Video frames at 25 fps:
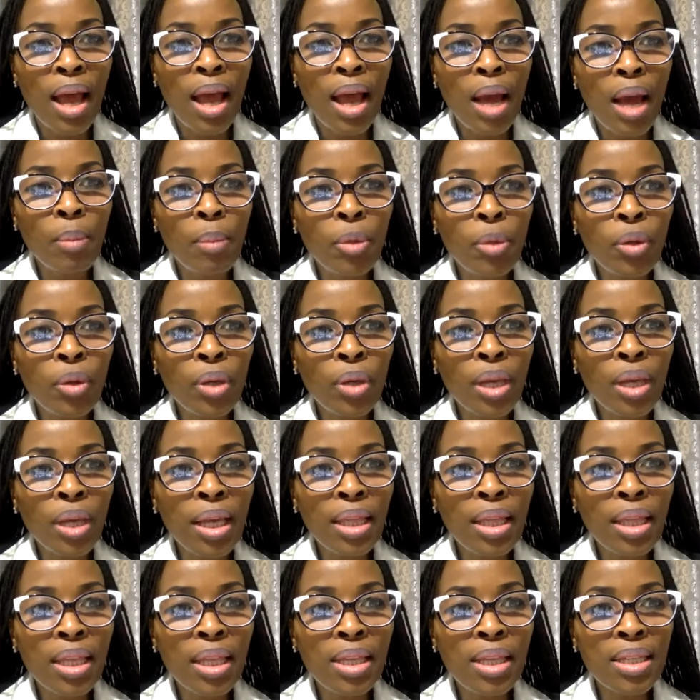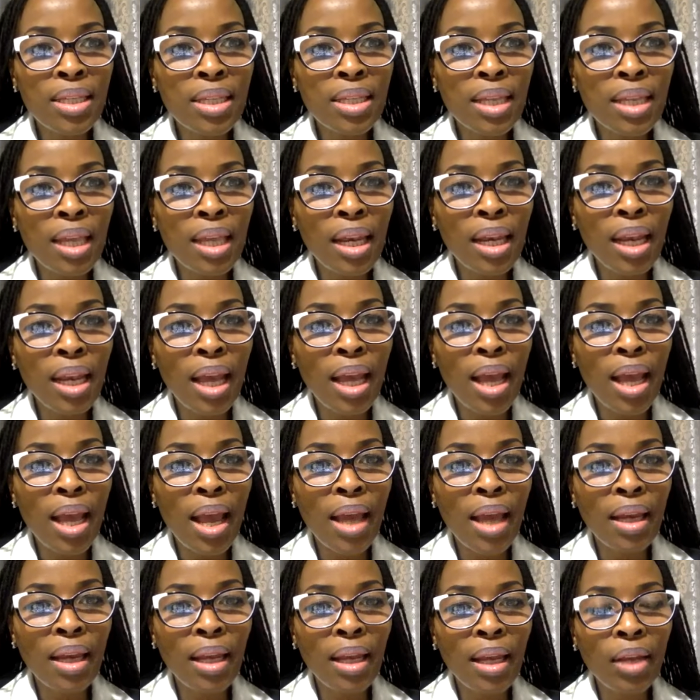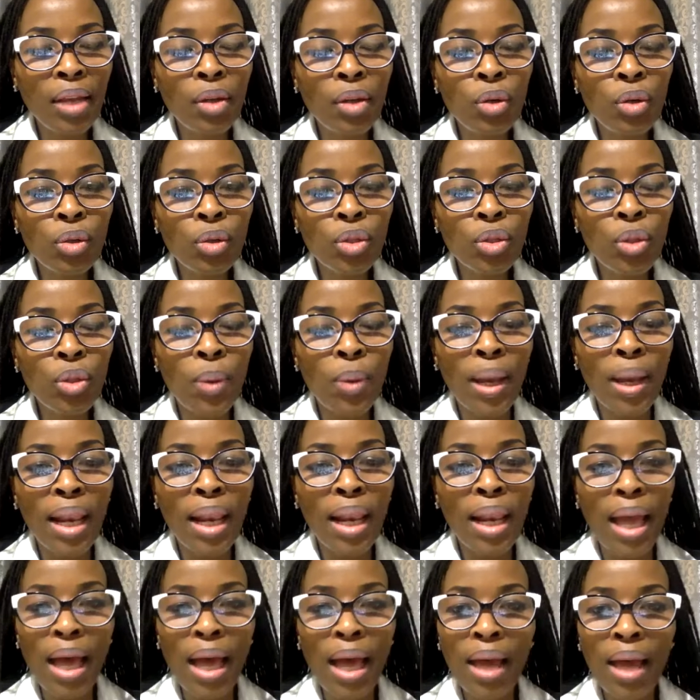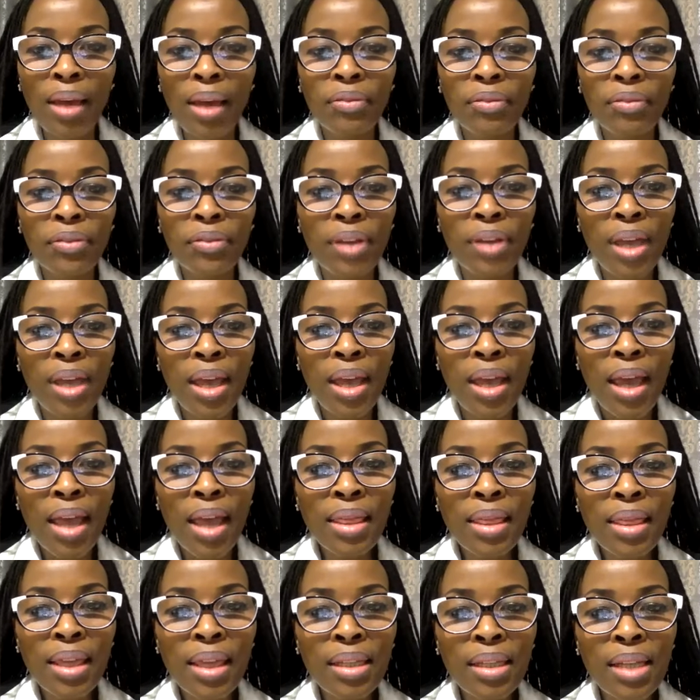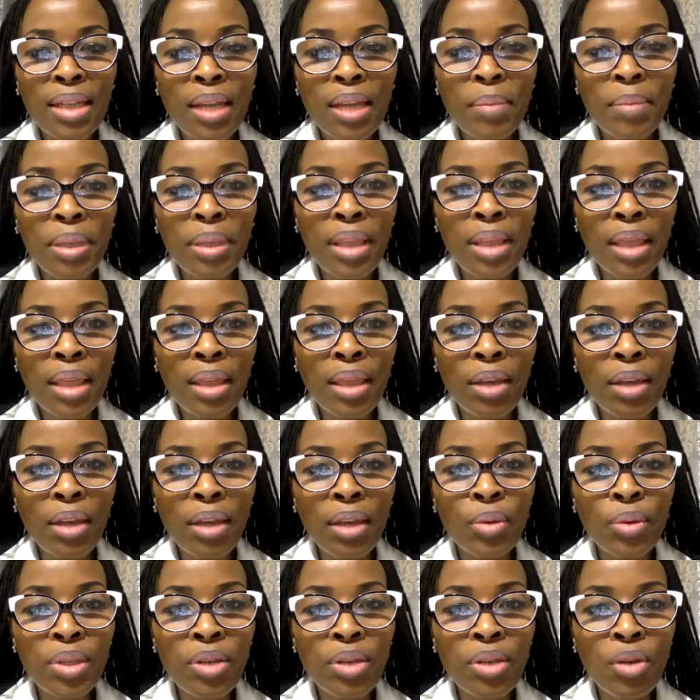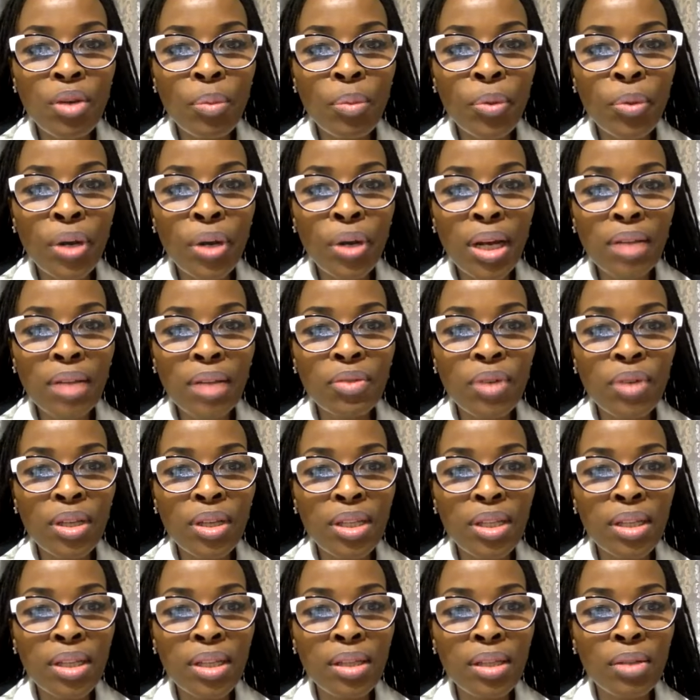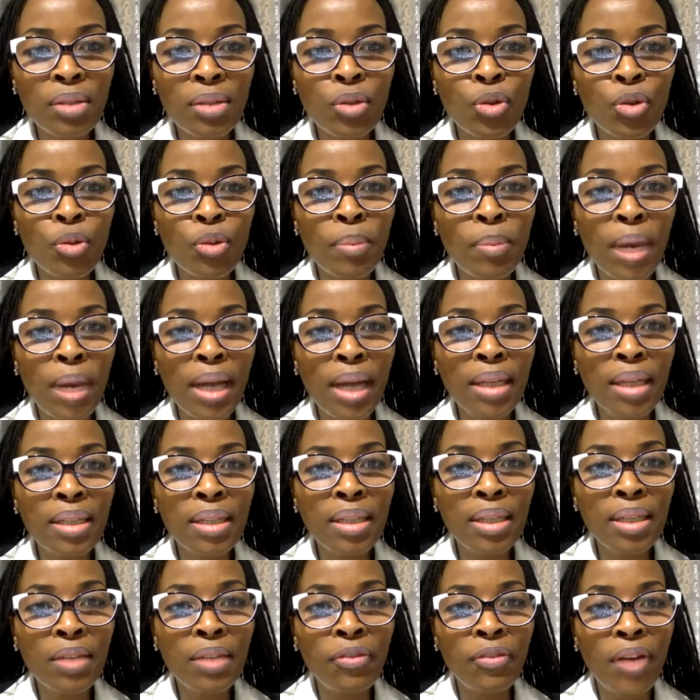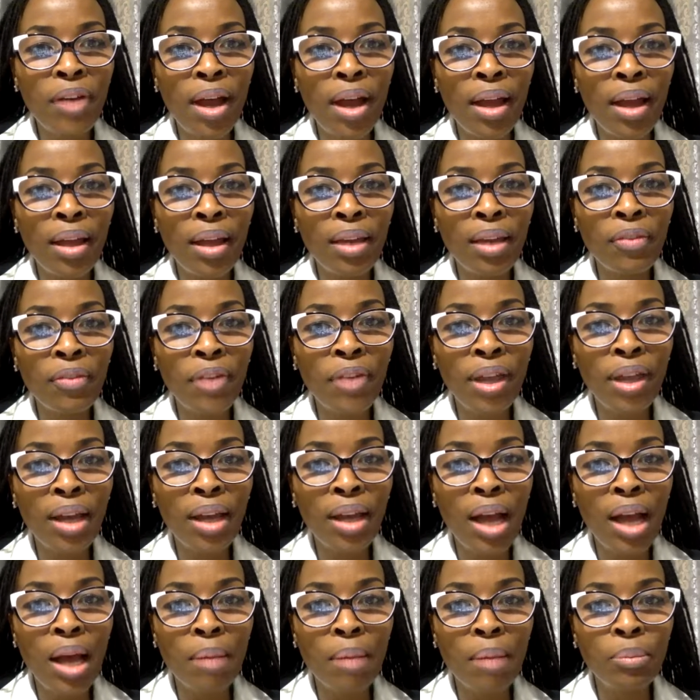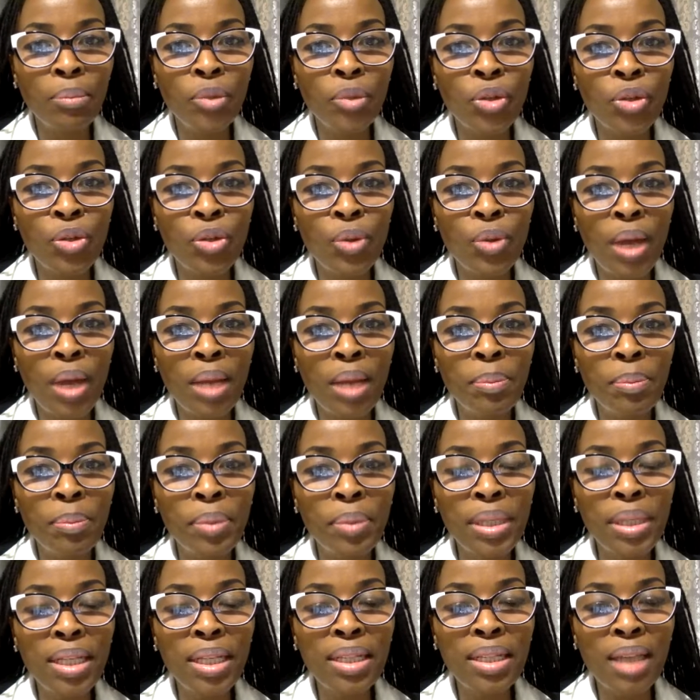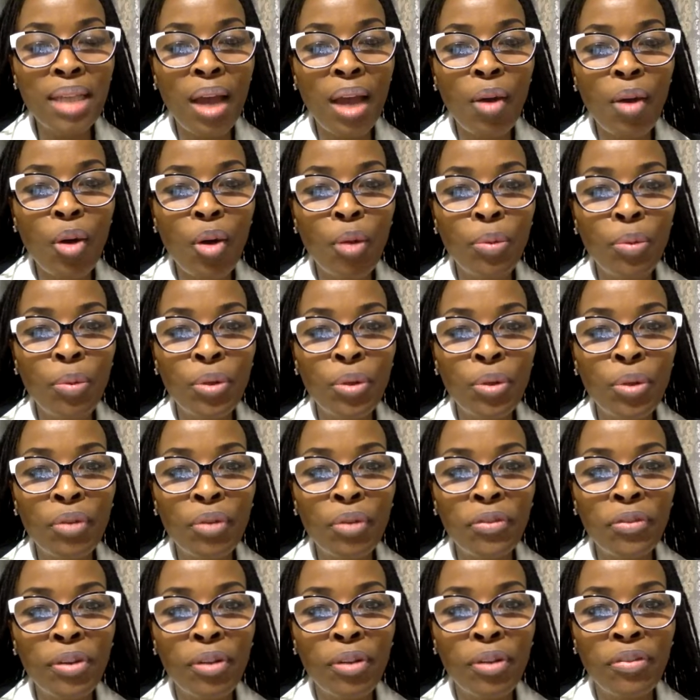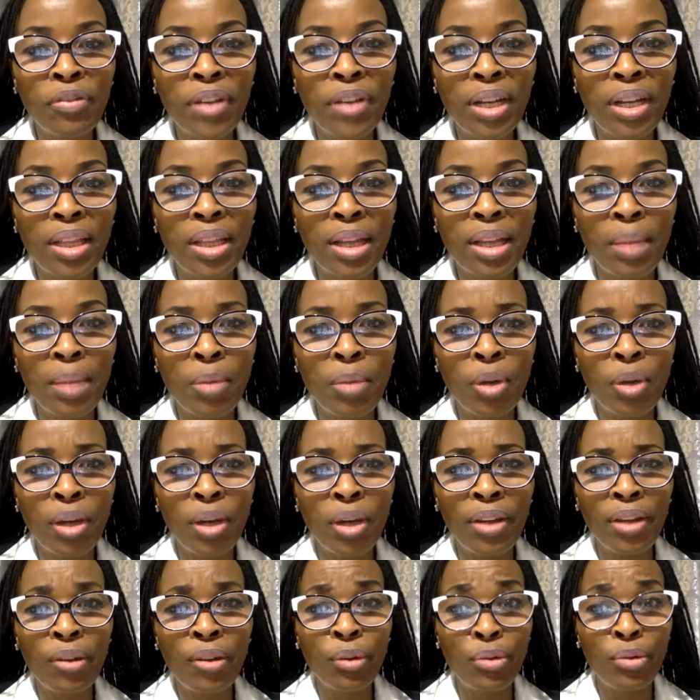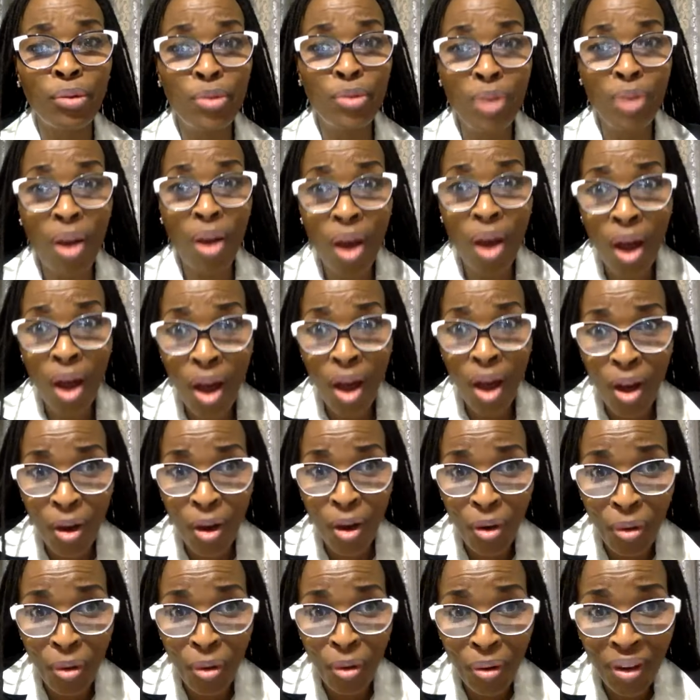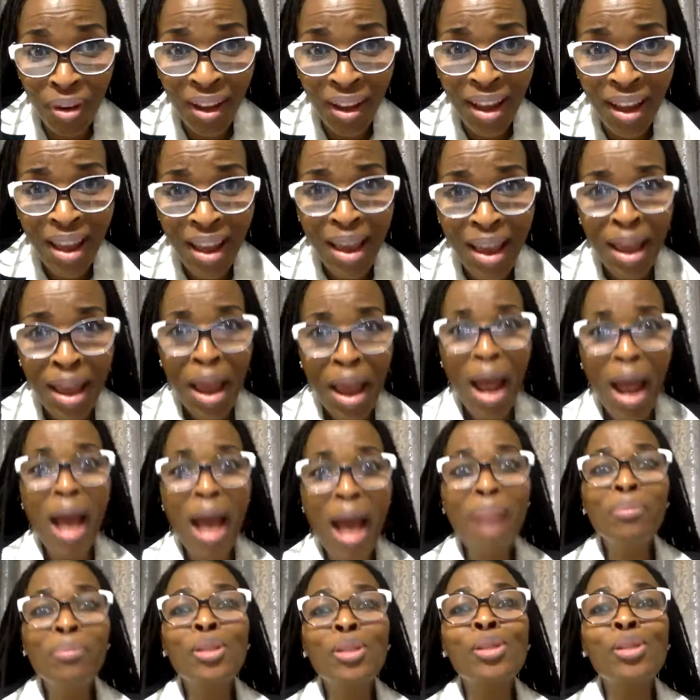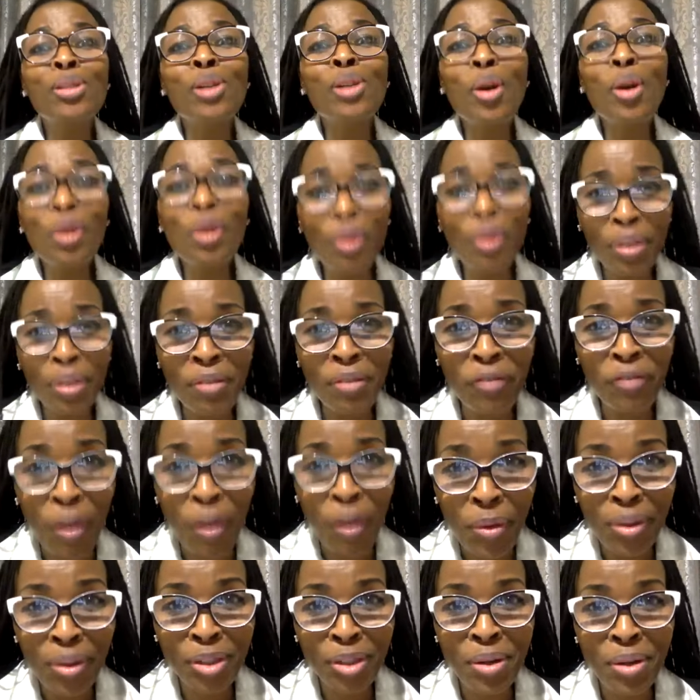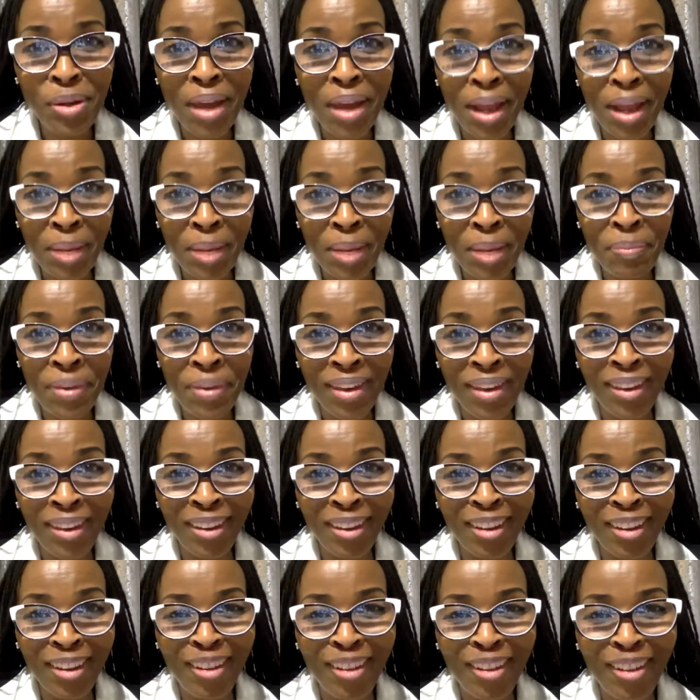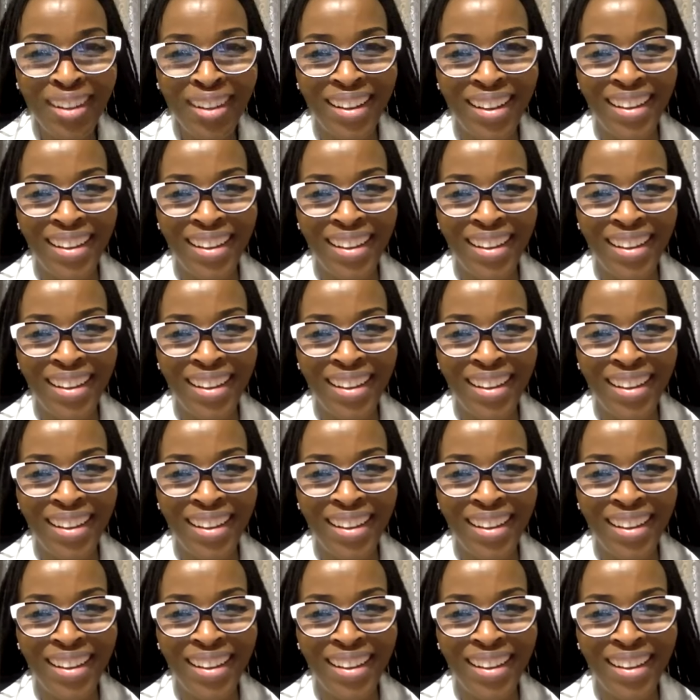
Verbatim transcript: I'm looking at their skin, and it looks so alive and they tell me that they're using your products roxy do you mind if i if i come to you and please i hope you don't feel offended that i'm calling you no i'm so looking forward to helping you